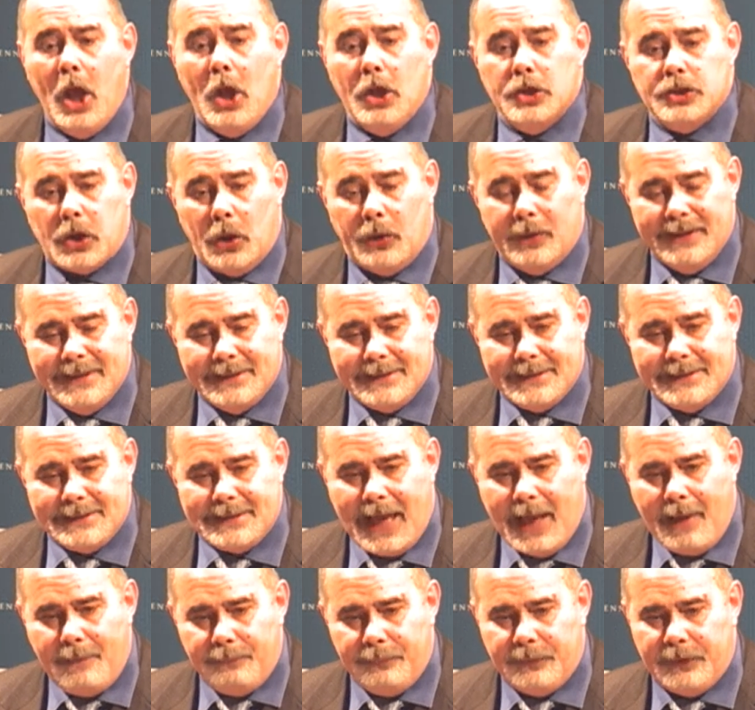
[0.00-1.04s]
So it's
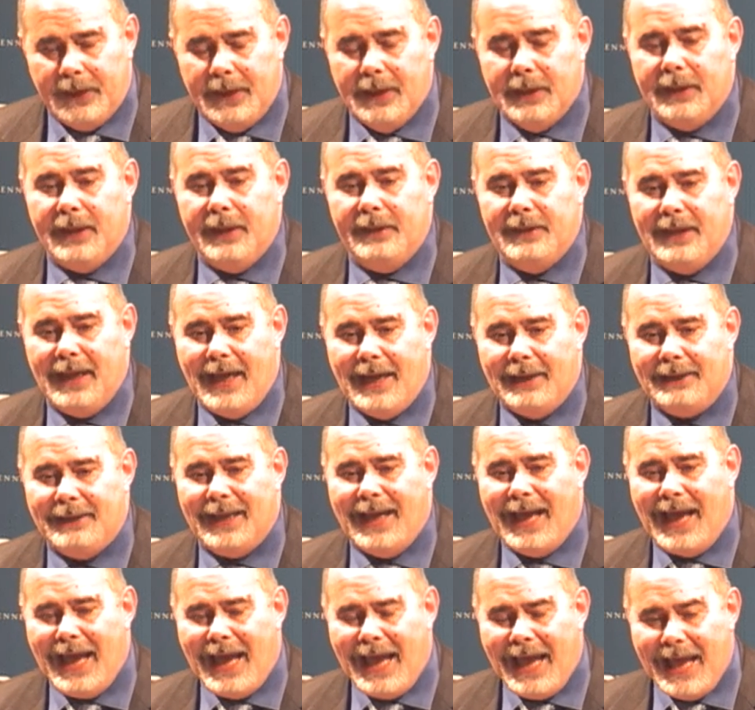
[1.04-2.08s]
something that
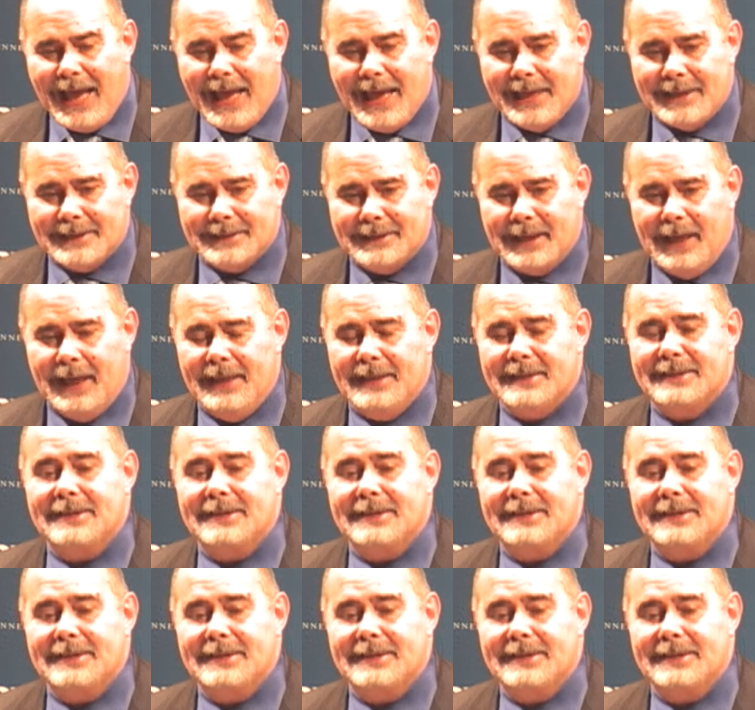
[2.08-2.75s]
has a